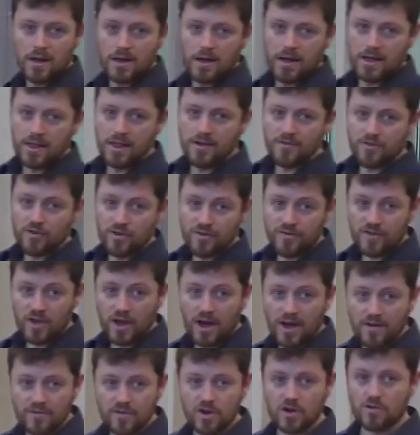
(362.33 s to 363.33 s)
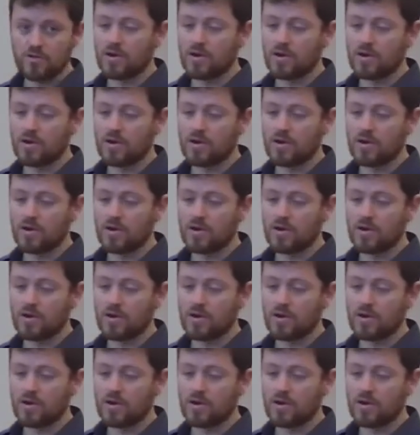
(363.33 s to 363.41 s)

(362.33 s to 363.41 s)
And therefore, if you have no